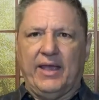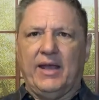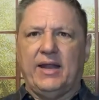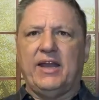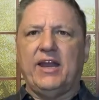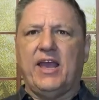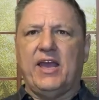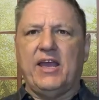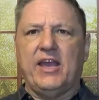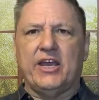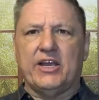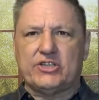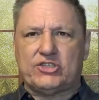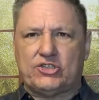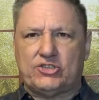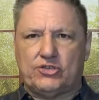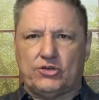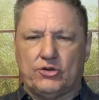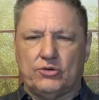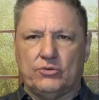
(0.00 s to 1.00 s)
any
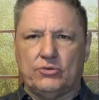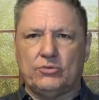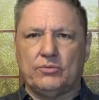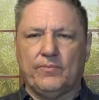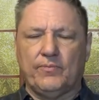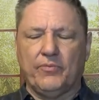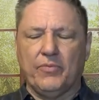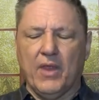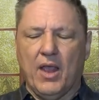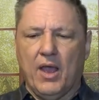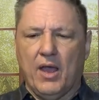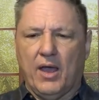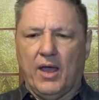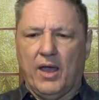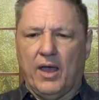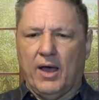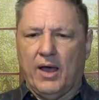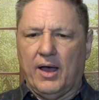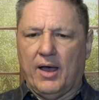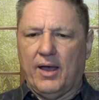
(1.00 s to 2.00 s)
issue.
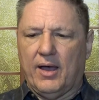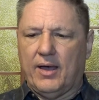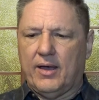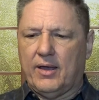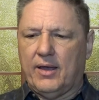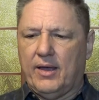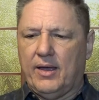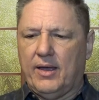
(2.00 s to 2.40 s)
Uh,